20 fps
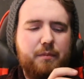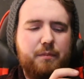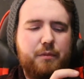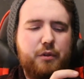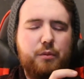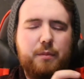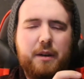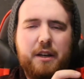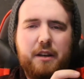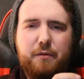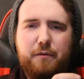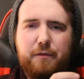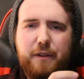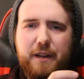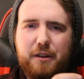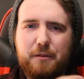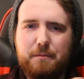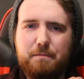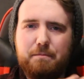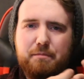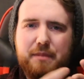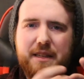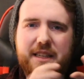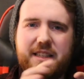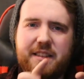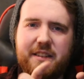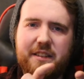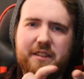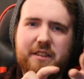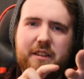too many finger
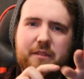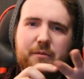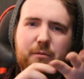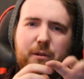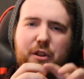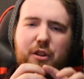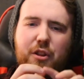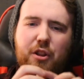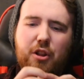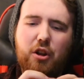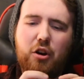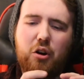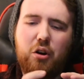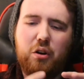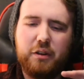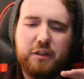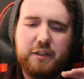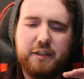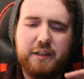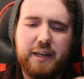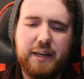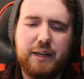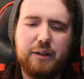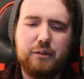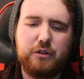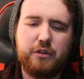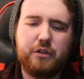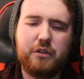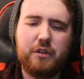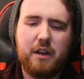pieces with long
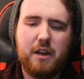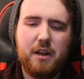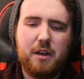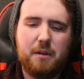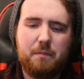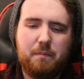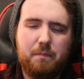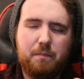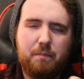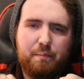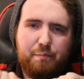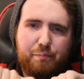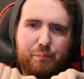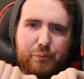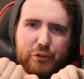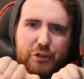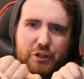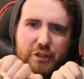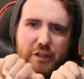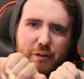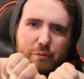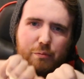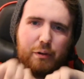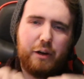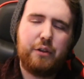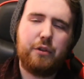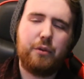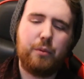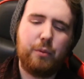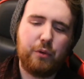nails pushed their
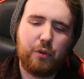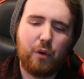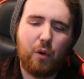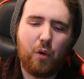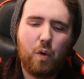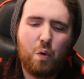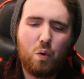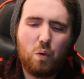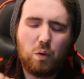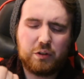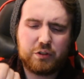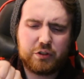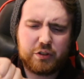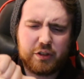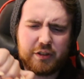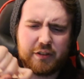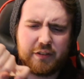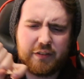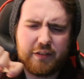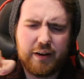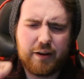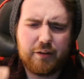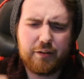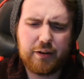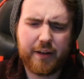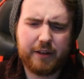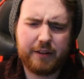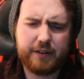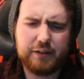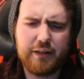way through the hole and started
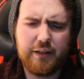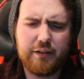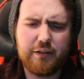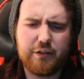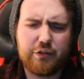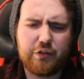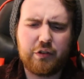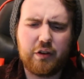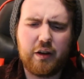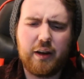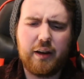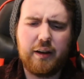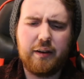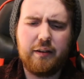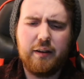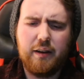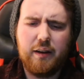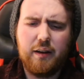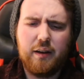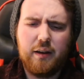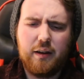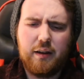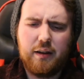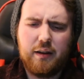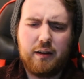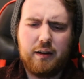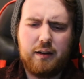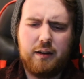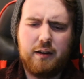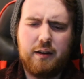tearing it on either side.
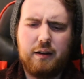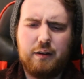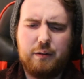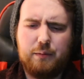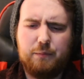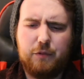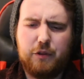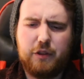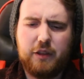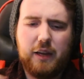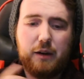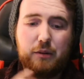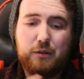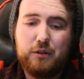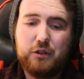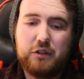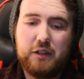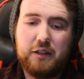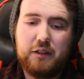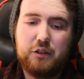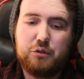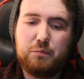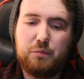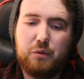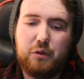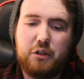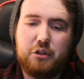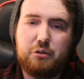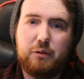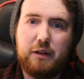Thyris, at this
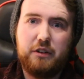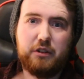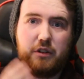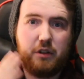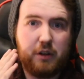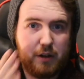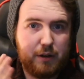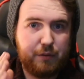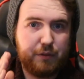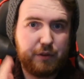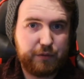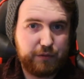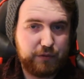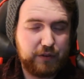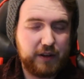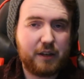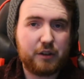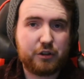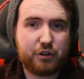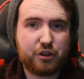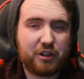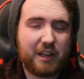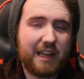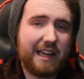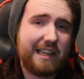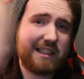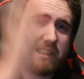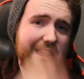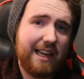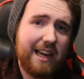point, trying to cut off the fingers,
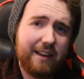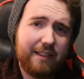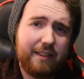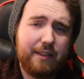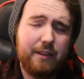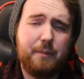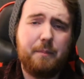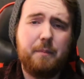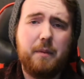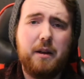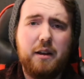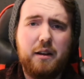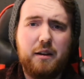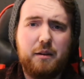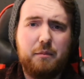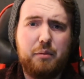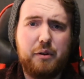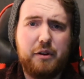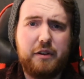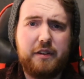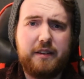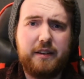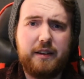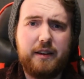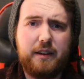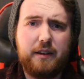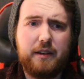slashed at them, but